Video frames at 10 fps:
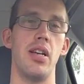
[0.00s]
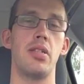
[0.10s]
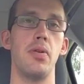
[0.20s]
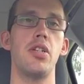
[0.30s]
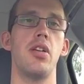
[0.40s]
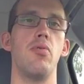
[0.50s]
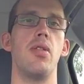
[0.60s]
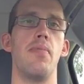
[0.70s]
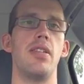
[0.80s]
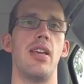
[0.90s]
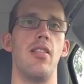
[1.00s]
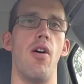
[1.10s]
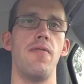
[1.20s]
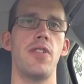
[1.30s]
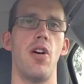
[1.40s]
especially with a busy
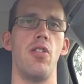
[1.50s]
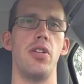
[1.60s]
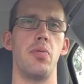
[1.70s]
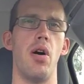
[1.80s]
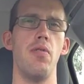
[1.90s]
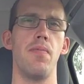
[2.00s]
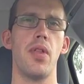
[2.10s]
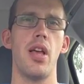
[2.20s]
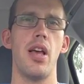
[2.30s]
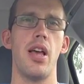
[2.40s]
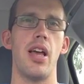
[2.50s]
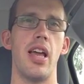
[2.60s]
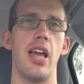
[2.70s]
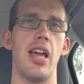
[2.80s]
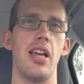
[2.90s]
lifestyle as well,
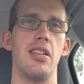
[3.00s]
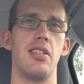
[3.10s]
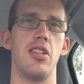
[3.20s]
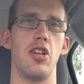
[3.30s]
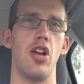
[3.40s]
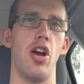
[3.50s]
is,